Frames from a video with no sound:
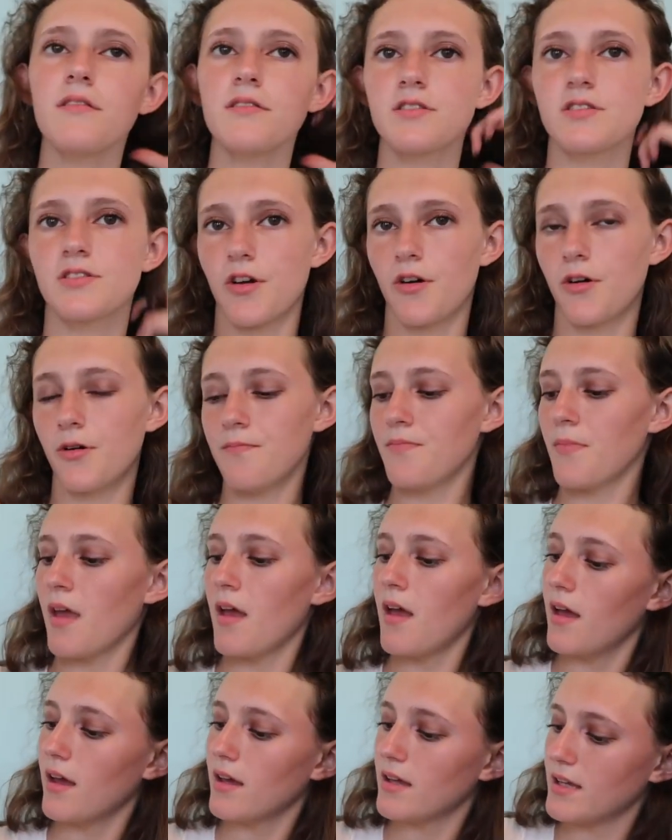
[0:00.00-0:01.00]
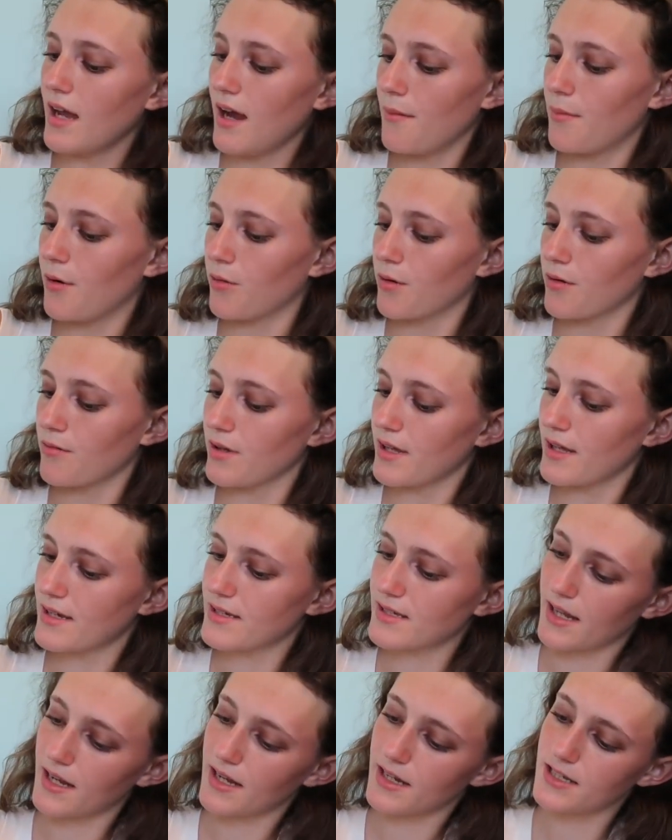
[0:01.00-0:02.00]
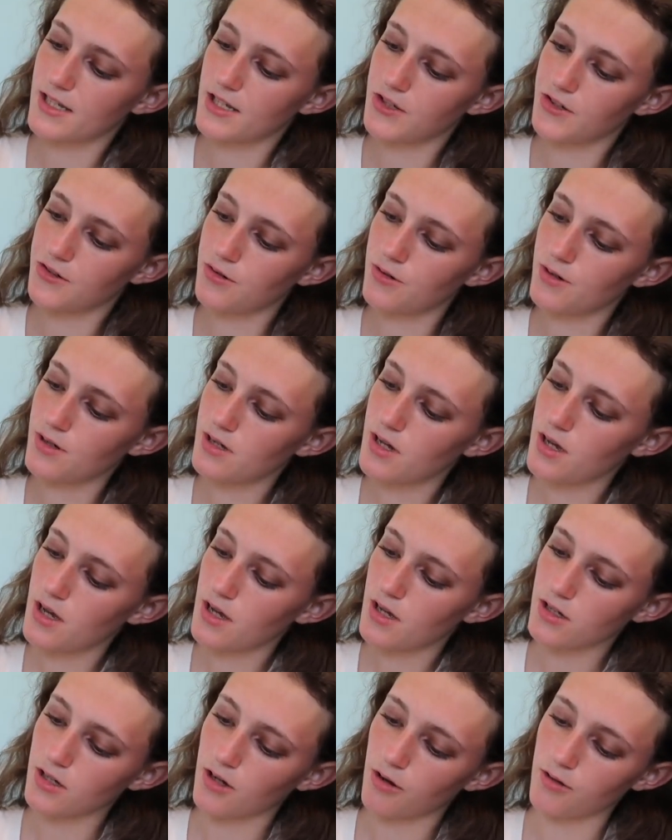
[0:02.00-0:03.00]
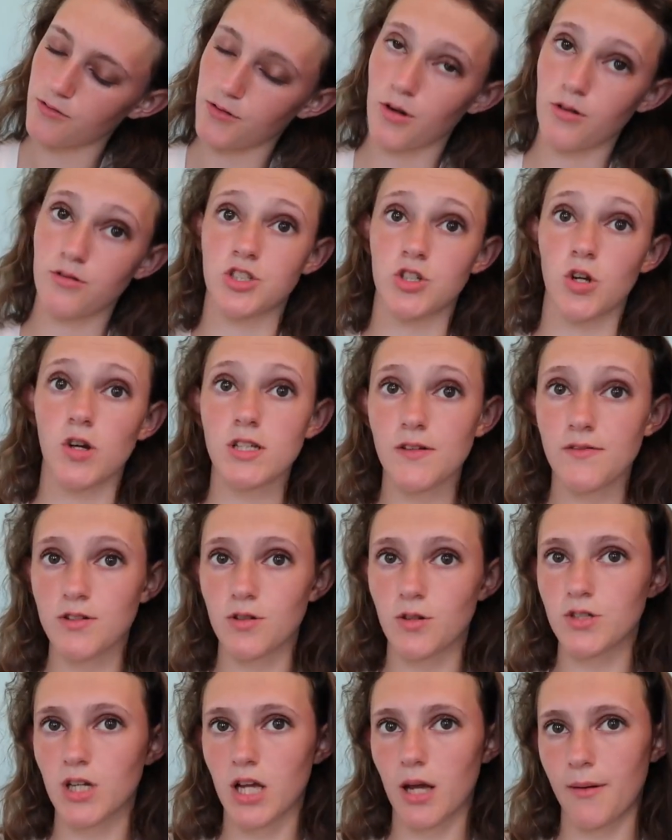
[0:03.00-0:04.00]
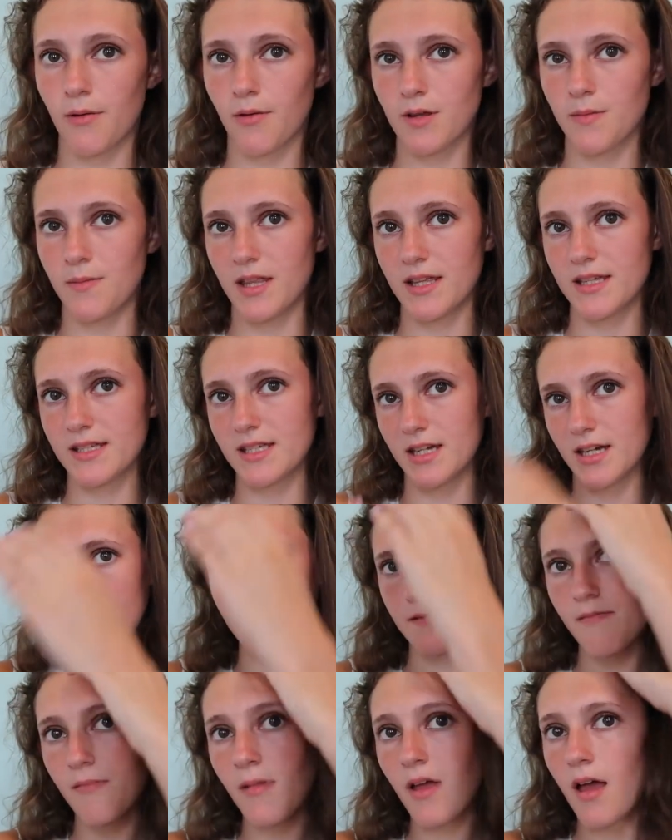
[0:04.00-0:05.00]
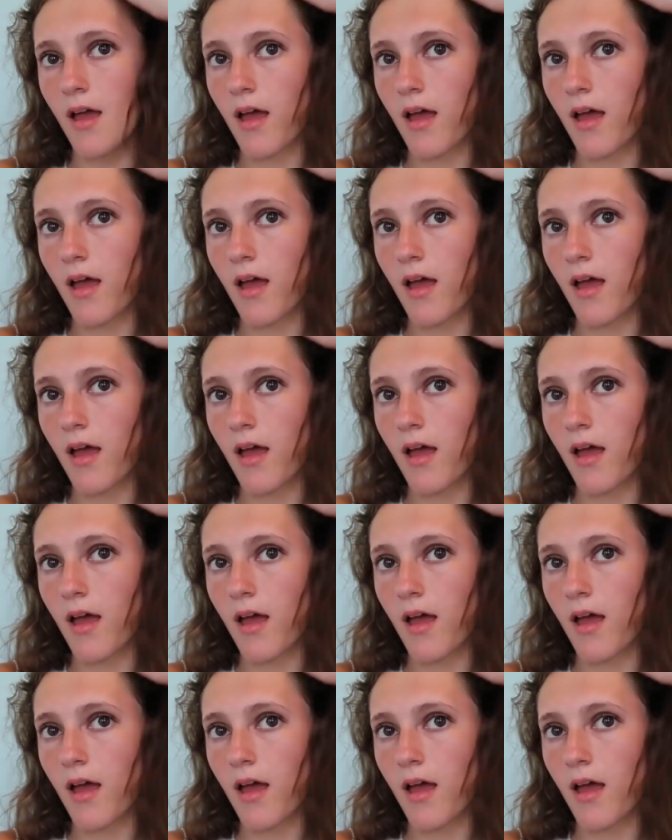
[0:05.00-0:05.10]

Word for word: So yeah, but we're really excited to go to Rose. Joseph is also coming with me this year.